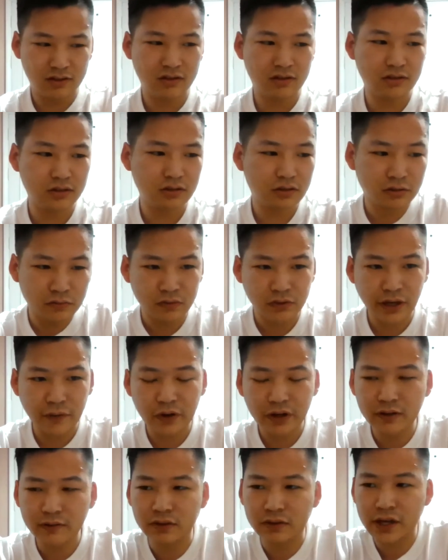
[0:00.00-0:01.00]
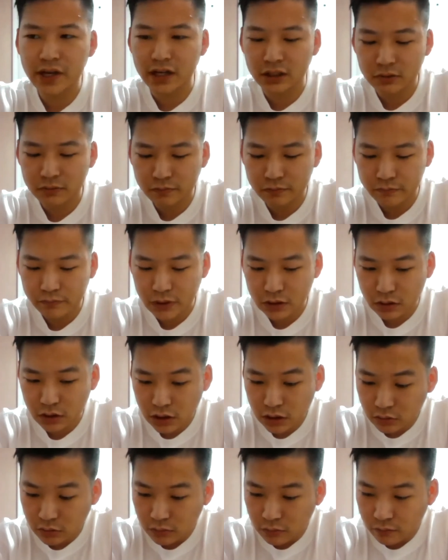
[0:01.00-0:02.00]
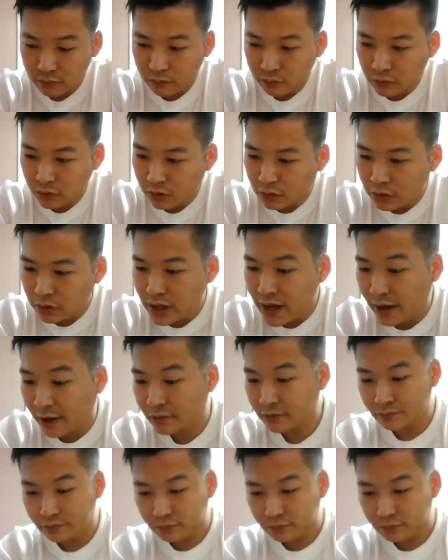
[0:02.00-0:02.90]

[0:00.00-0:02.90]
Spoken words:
to get rid of the taste. But yeah,